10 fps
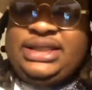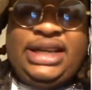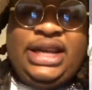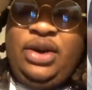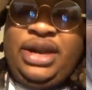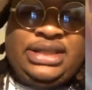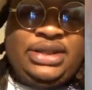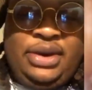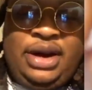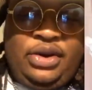She on
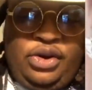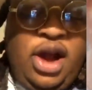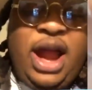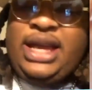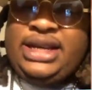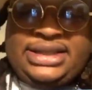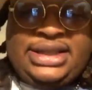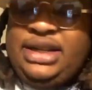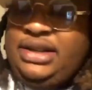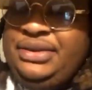Instagram crying and stuff.